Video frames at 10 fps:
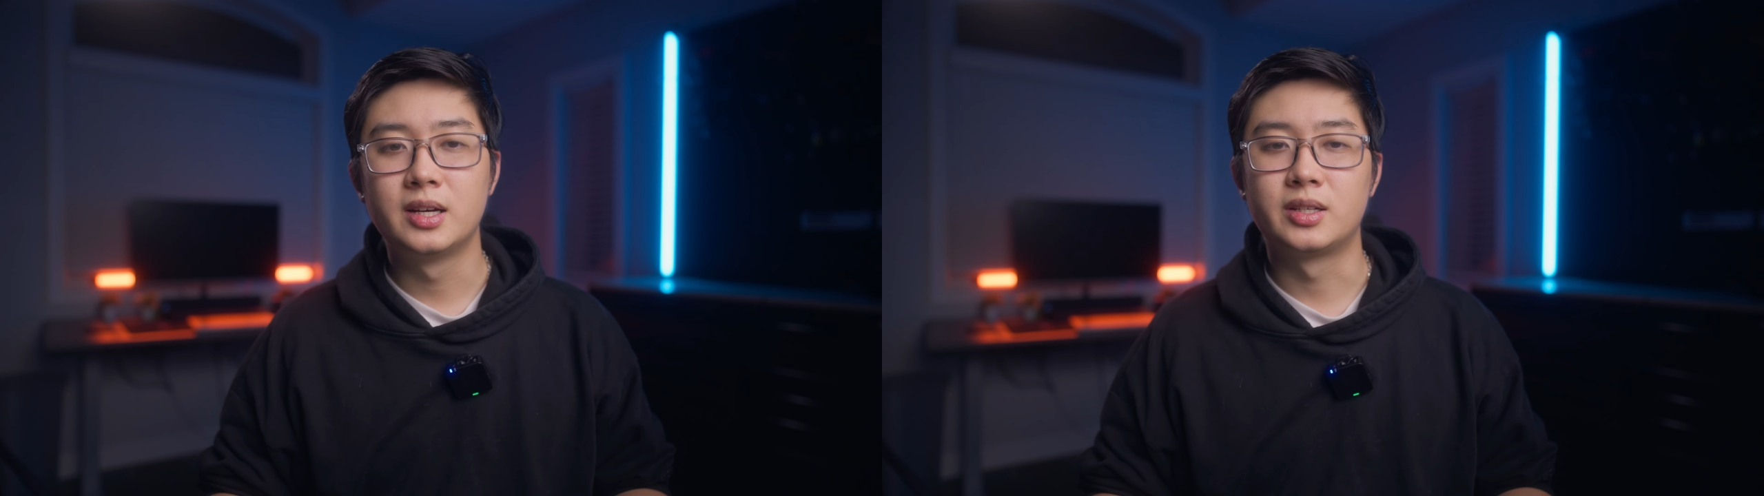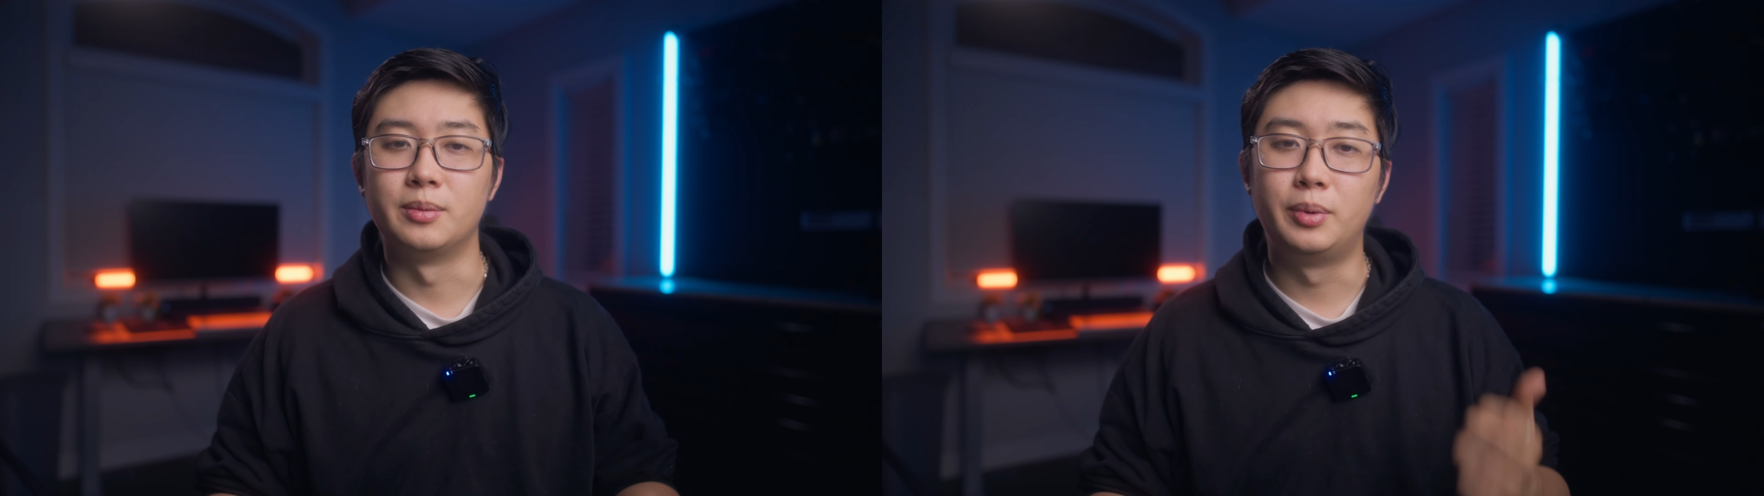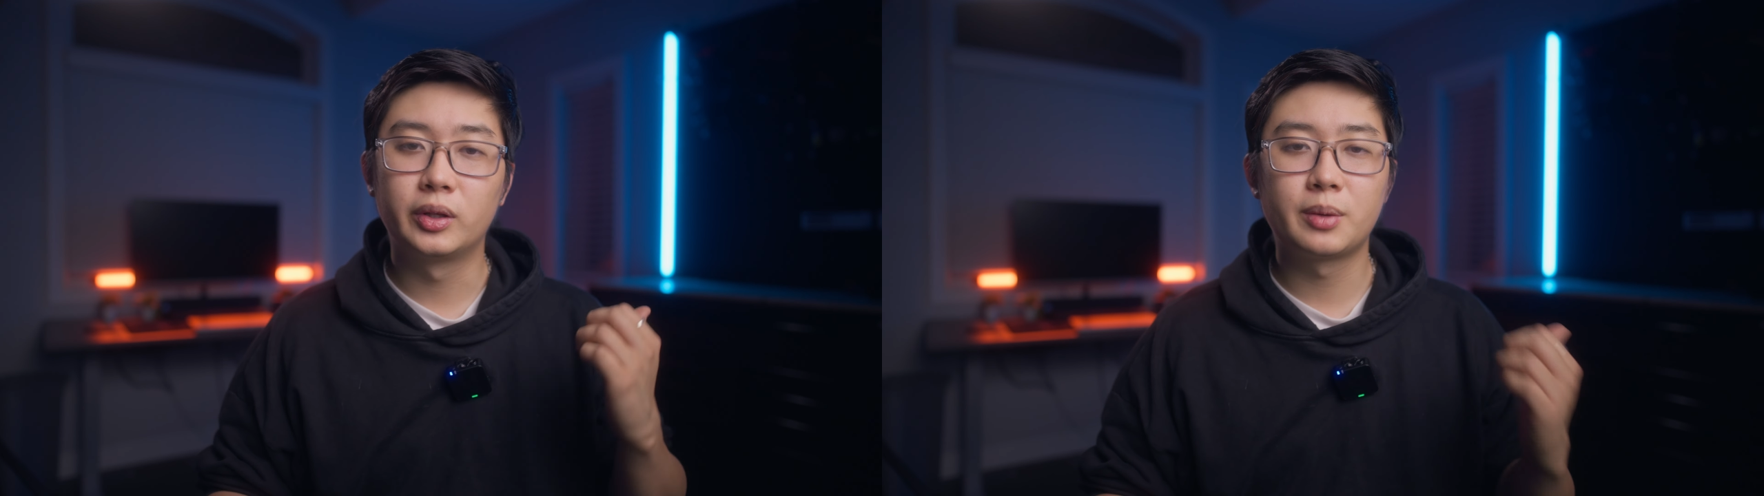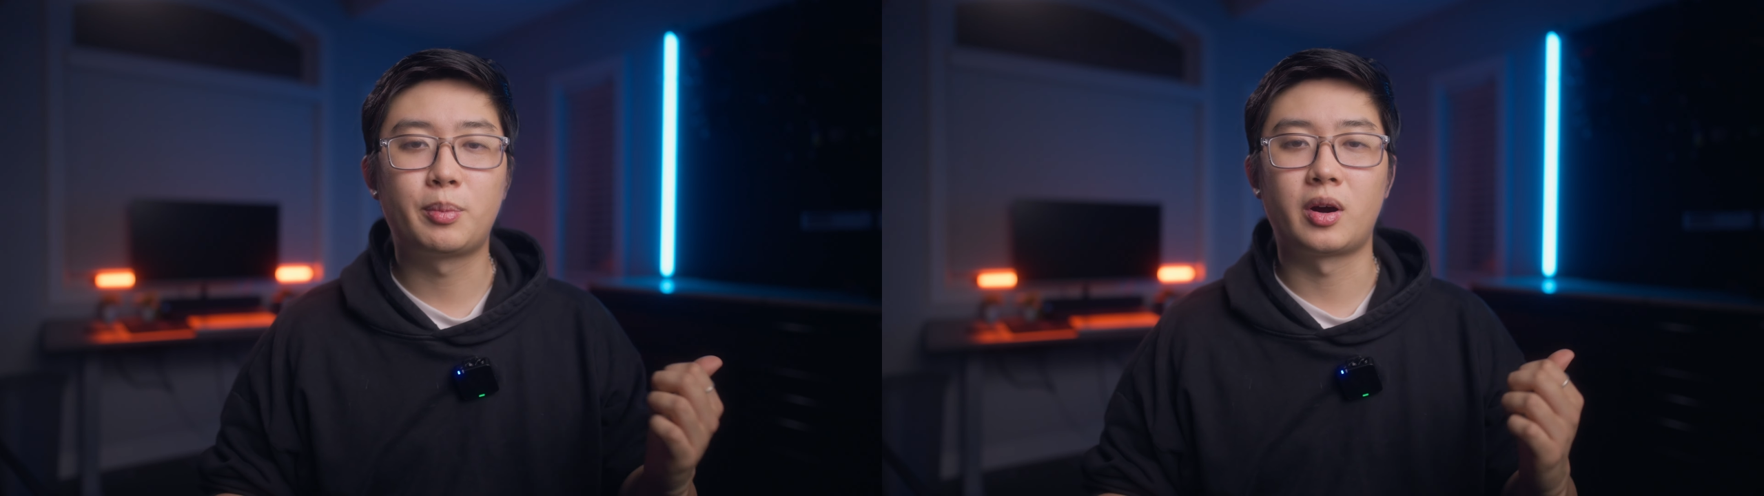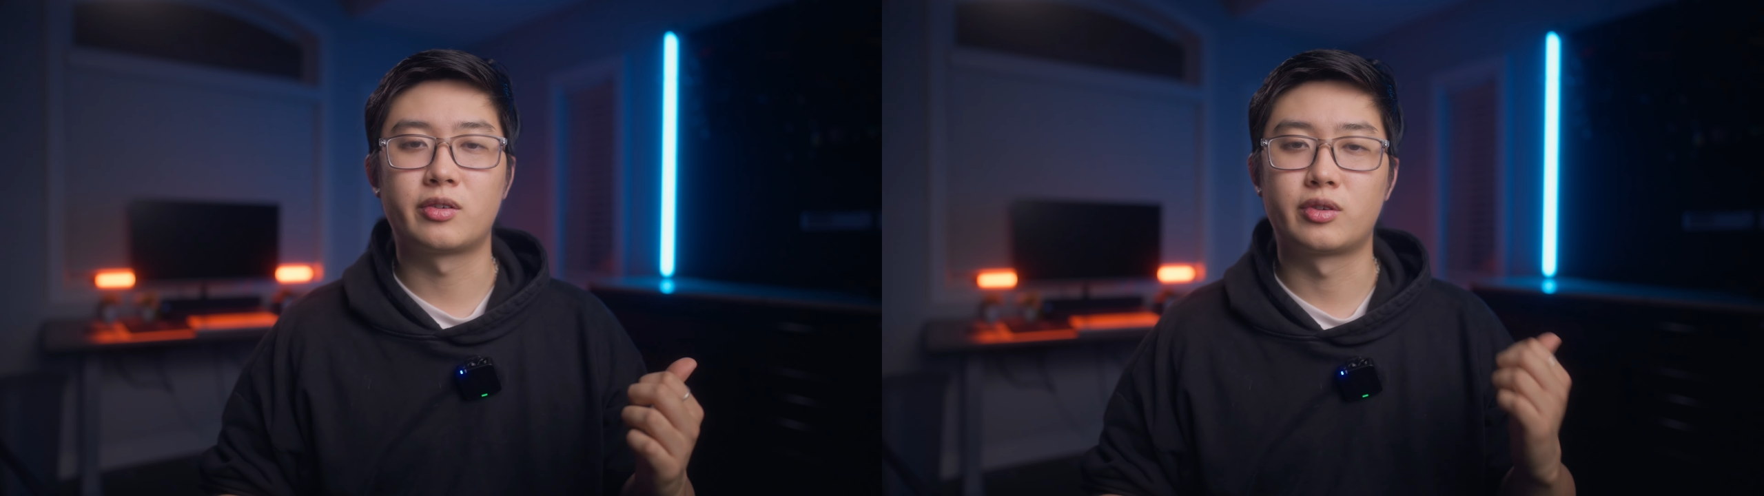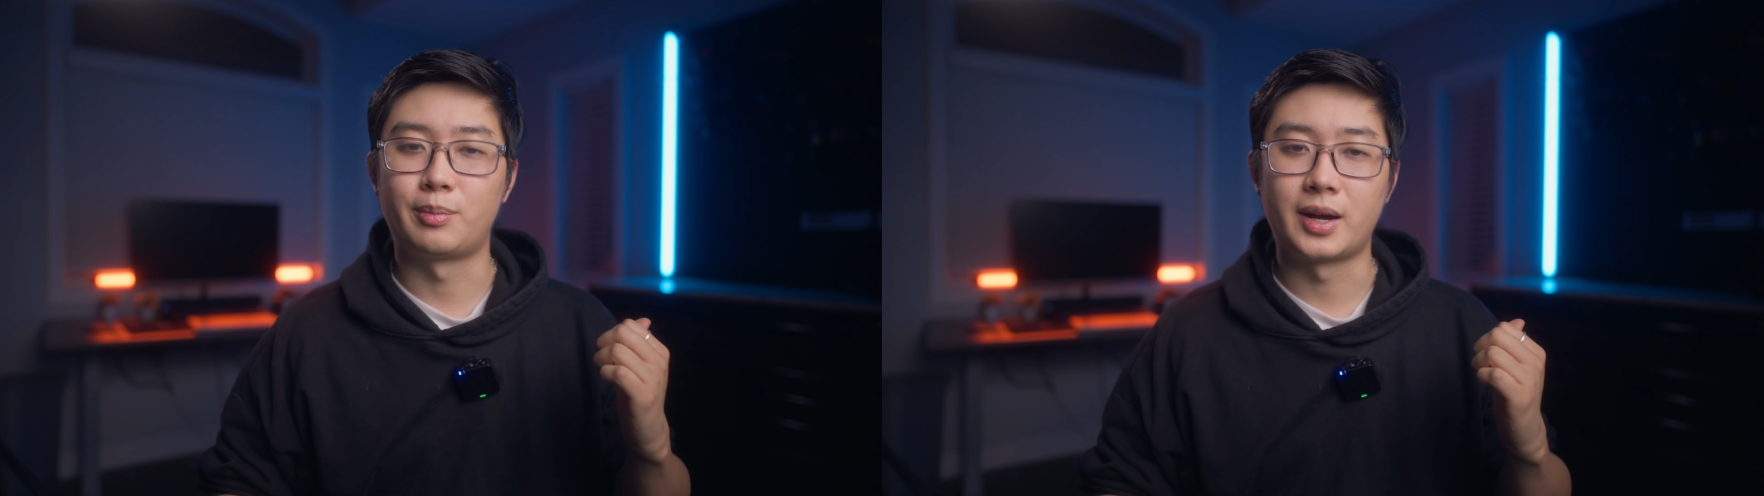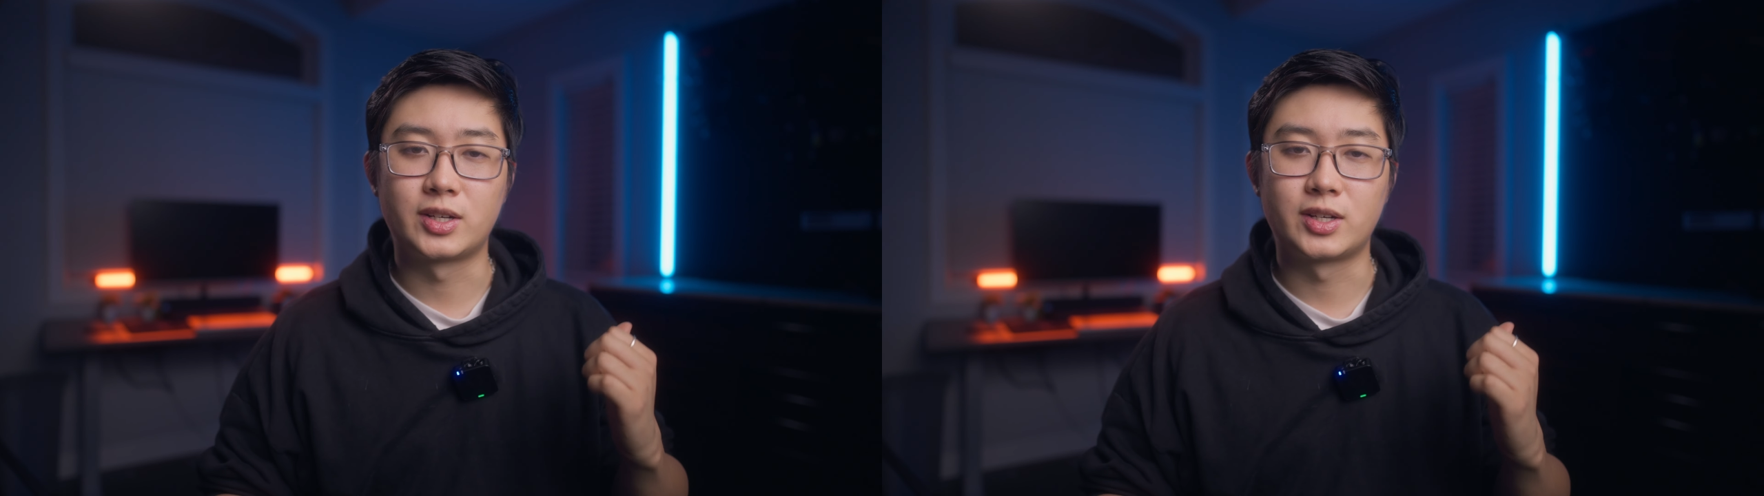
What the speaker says: to build a part for my